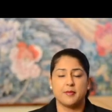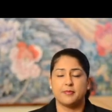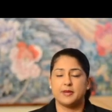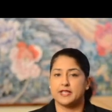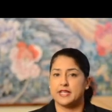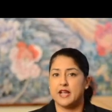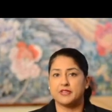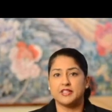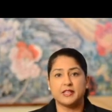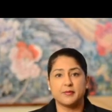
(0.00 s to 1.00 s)
but
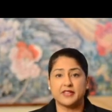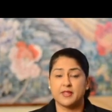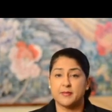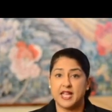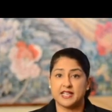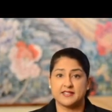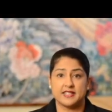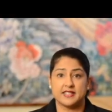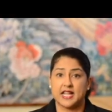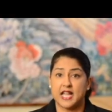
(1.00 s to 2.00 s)
everything about the
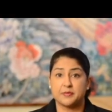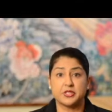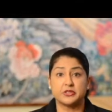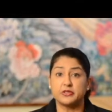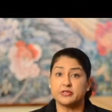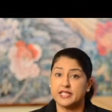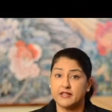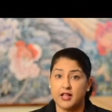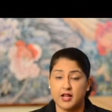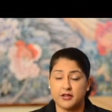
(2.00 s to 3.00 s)
magazine I absolutely
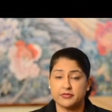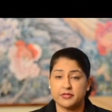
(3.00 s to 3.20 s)
love